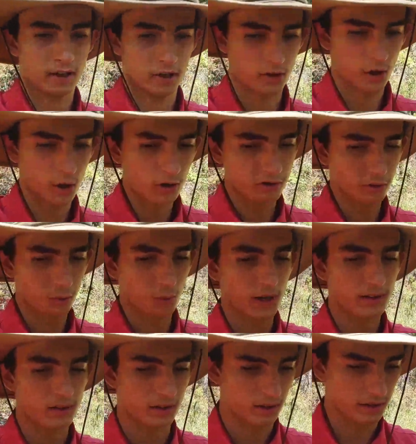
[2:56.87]
A karst
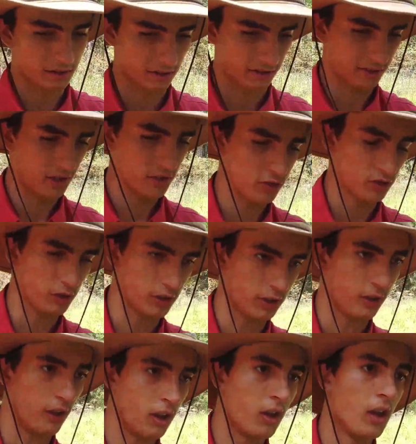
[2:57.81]
wetland is
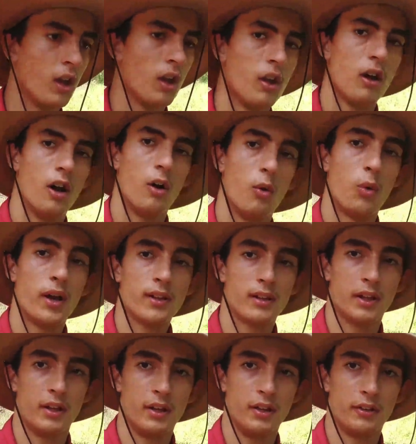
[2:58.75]
essentially a
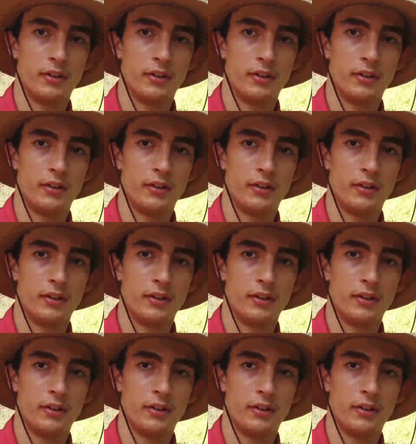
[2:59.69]
wetland